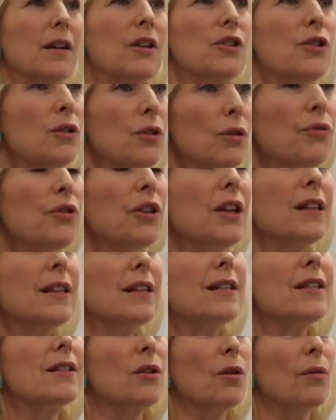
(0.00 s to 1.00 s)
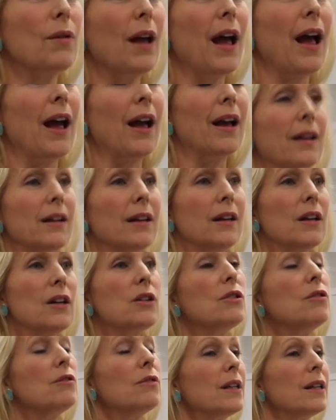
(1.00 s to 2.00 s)
Do you think this is okay?
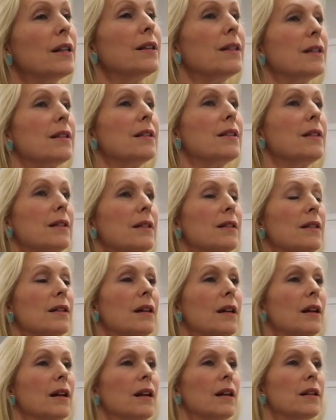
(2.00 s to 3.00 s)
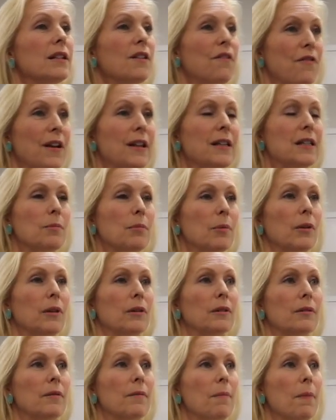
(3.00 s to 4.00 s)
Do you think this is defensible?
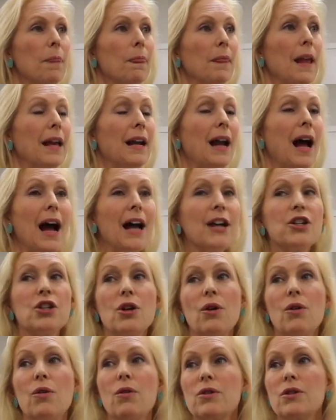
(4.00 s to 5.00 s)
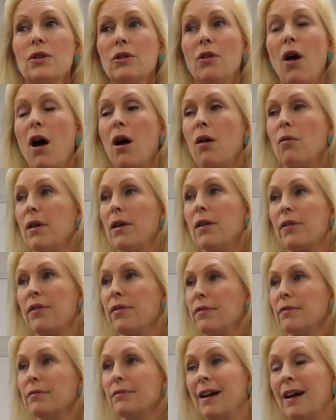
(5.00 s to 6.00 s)
And I chose, along with,
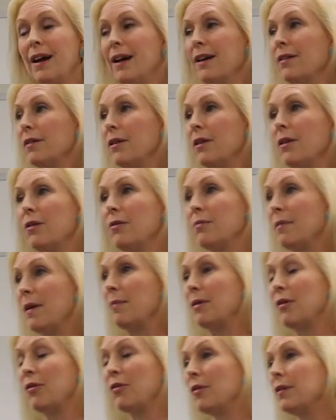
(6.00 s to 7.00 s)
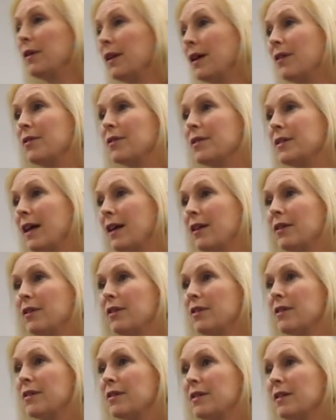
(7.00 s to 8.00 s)
I don't know, maybe 30 other
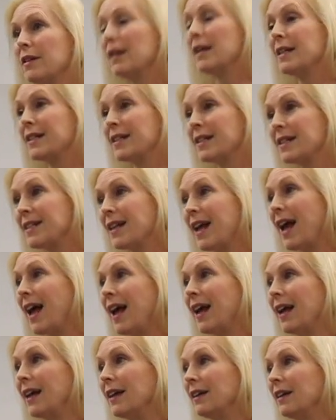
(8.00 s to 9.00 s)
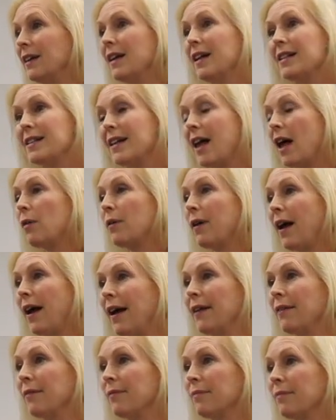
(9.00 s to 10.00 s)
senators, to say, it's not
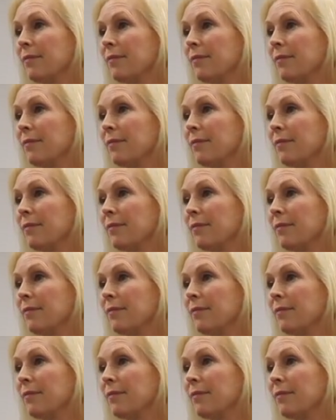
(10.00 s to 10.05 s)
okay.